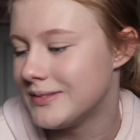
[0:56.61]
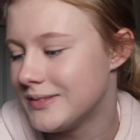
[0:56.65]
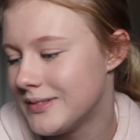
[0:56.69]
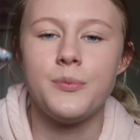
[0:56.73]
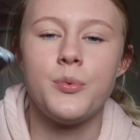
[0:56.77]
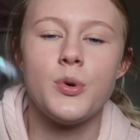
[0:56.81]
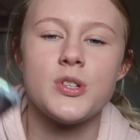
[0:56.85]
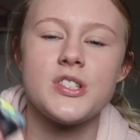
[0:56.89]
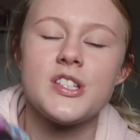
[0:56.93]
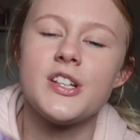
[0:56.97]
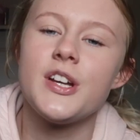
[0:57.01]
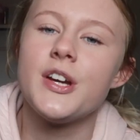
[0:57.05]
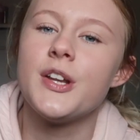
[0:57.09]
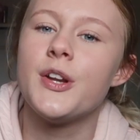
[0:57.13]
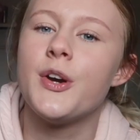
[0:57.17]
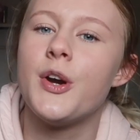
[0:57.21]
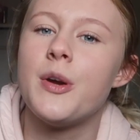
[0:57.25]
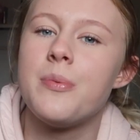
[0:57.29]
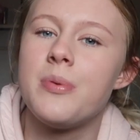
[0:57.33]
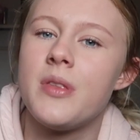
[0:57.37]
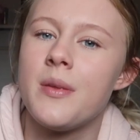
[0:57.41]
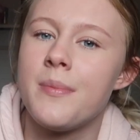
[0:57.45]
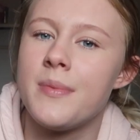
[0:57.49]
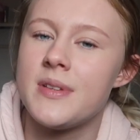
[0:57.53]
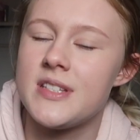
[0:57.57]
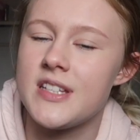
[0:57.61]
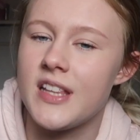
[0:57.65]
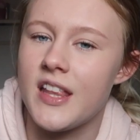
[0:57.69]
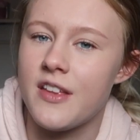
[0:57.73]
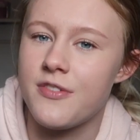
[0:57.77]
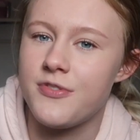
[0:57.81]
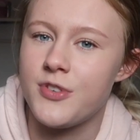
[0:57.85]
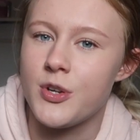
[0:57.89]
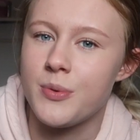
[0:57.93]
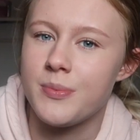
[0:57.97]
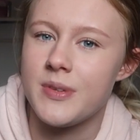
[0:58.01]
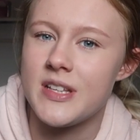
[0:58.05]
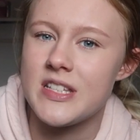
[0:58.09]
I wasn't going to open them until I
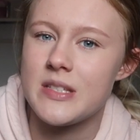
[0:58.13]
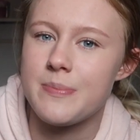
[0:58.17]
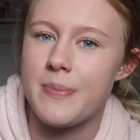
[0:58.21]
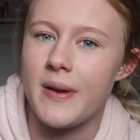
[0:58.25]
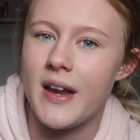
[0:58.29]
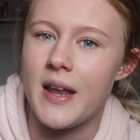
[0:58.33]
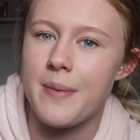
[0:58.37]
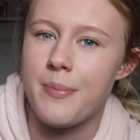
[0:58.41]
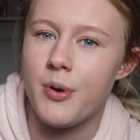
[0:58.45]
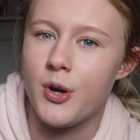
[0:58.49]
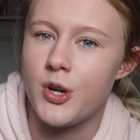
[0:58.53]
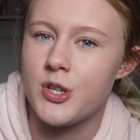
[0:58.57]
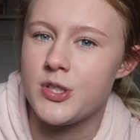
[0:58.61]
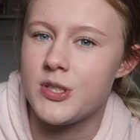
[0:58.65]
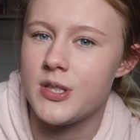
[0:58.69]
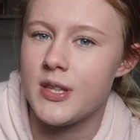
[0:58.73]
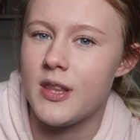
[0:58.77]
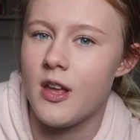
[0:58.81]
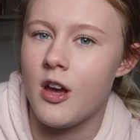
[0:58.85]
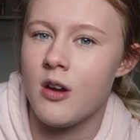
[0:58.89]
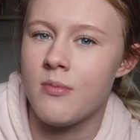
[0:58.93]
filmed this, but I posted